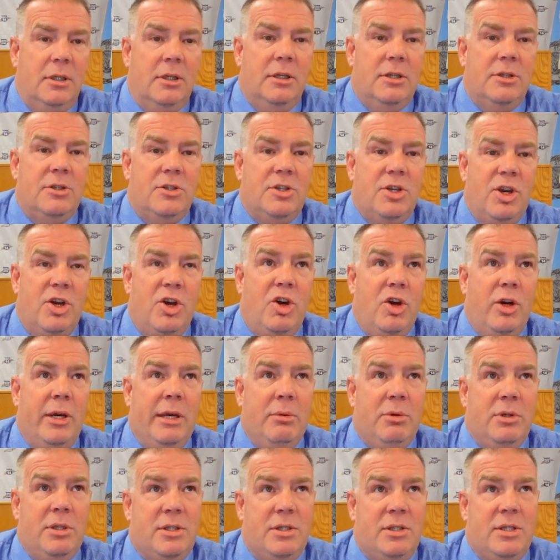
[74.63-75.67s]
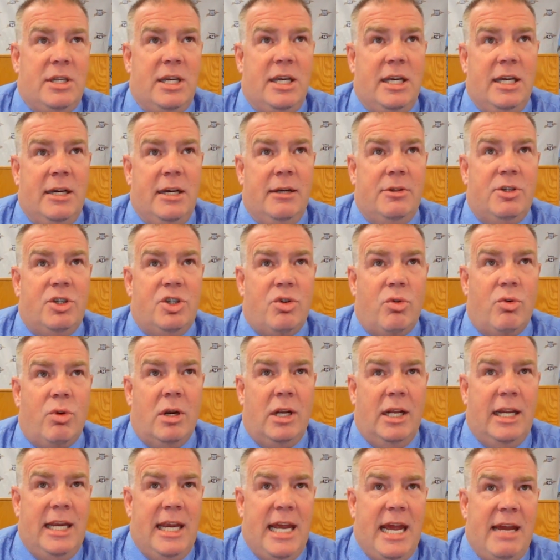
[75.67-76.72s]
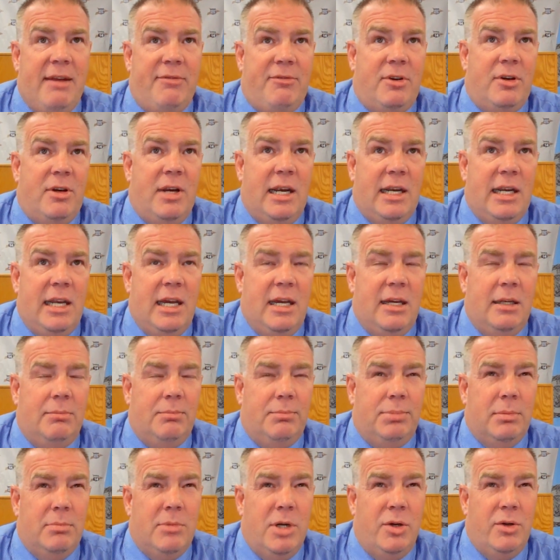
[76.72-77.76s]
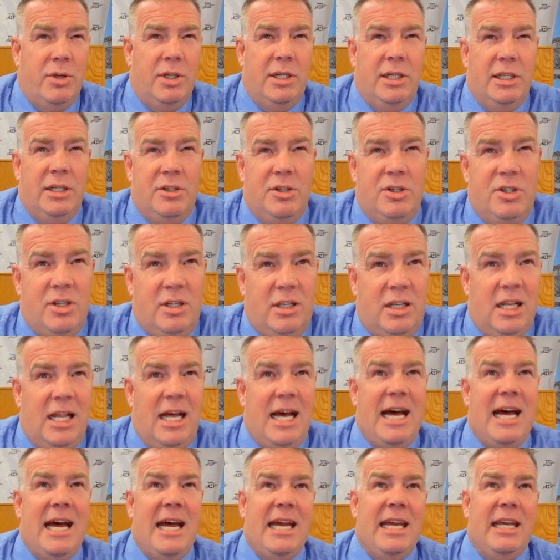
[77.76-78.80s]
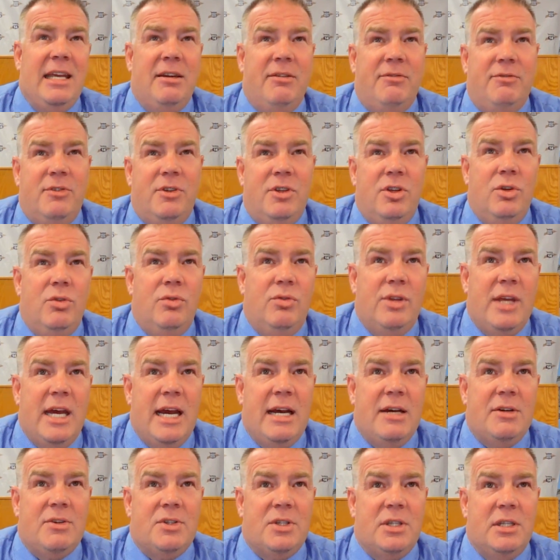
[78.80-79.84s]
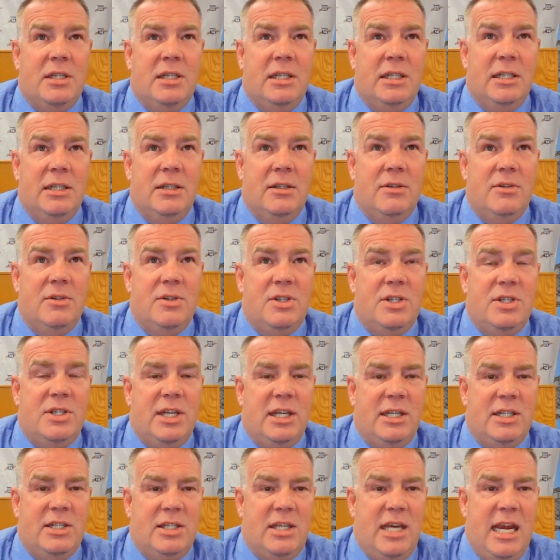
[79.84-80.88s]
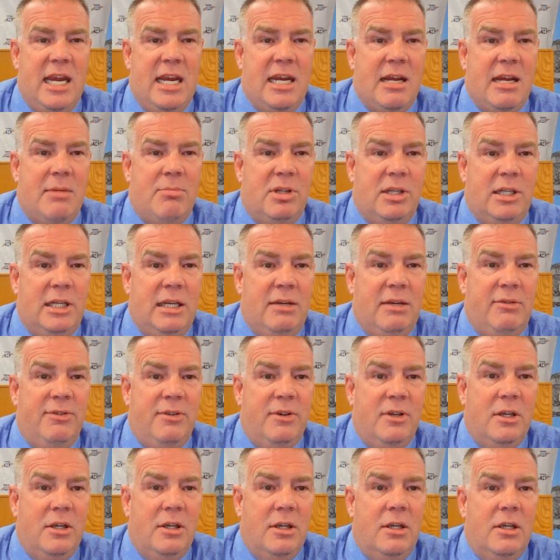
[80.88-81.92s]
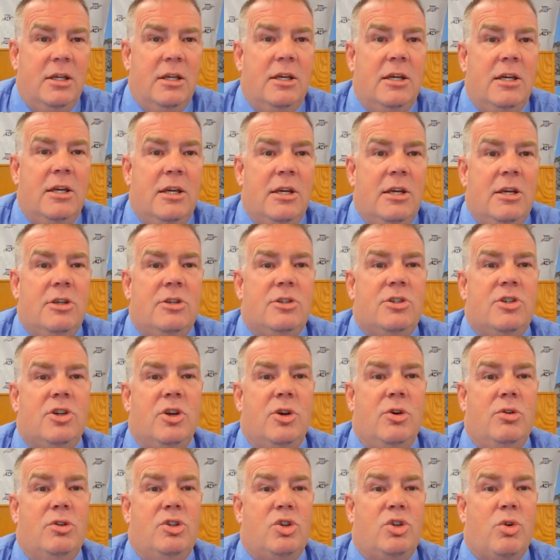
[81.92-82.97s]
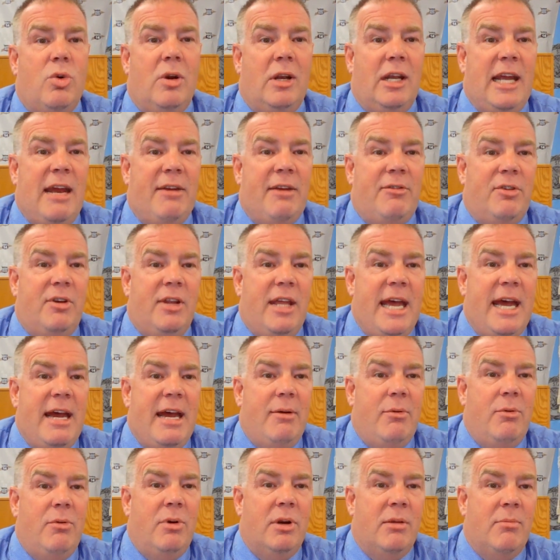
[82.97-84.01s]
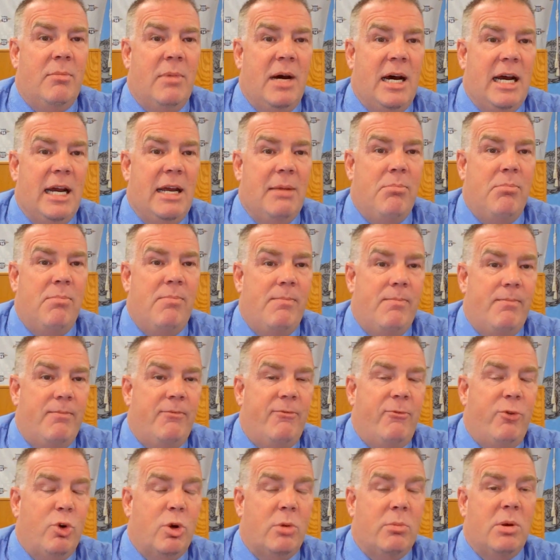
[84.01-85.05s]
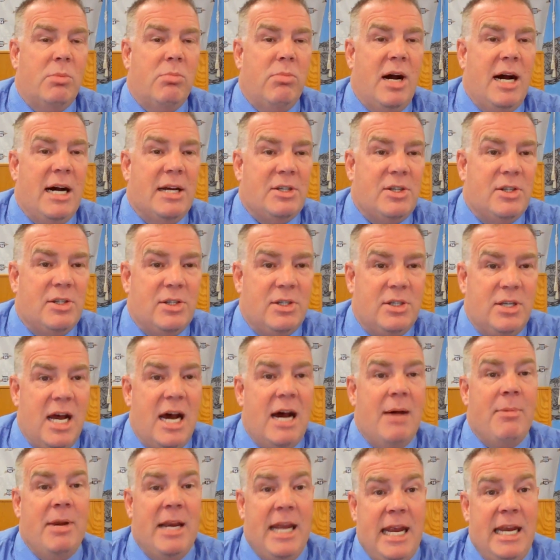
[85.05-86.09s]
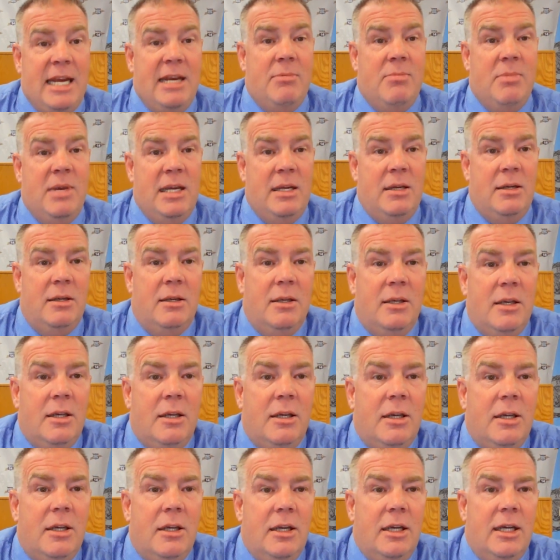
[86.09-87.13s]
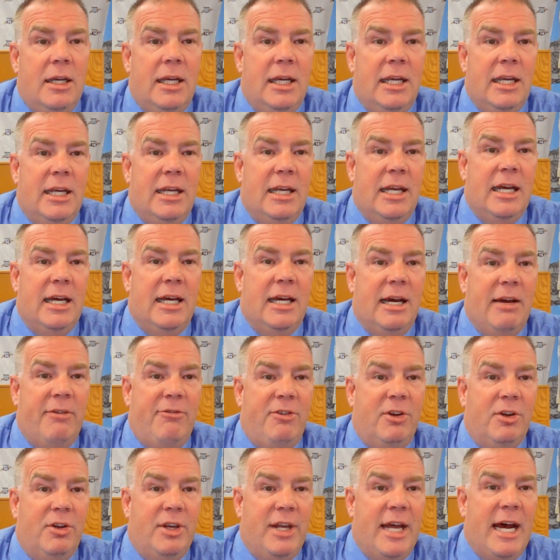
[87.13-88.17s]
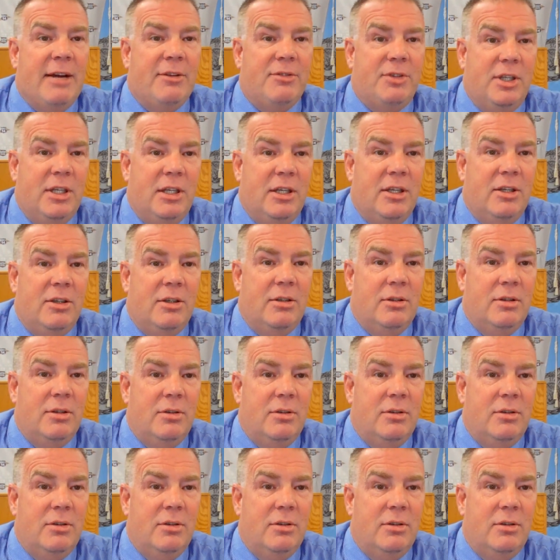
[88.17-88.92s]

So it was shortly after I got promoted in July of 2016, I believe. So shortly after that, one of my former bosses nominated me, and I filled out the